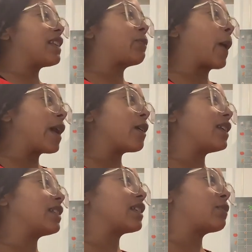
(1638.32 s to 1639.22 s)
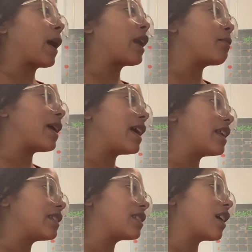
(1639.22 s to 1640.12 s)
that spider listen, Spider
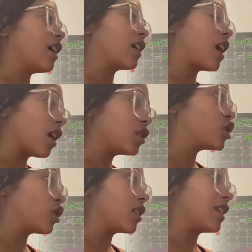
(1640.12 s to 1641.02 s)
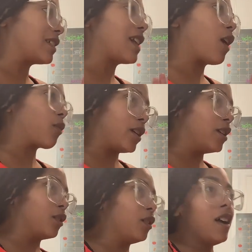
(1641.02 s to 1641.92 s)
Man is a construct. It's not
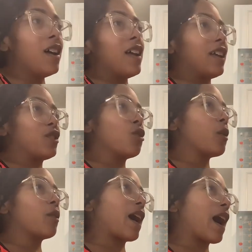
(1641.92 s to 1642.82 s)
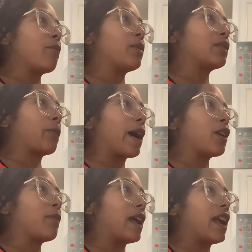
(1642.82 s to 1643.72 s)
real. You will not be
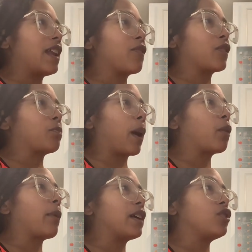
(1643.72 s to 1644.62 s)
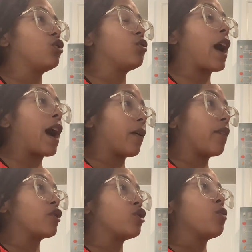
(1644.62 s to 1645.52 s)
Spider Man if a spider bites you.
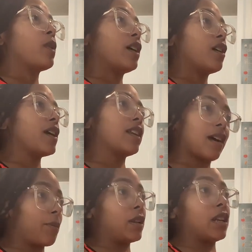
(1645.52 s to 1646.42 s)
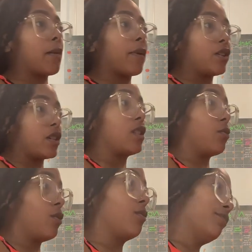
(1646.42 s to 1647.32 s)
However, you will end up in the emergency
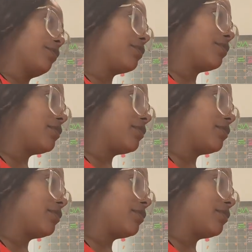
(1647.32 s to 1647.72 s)
room.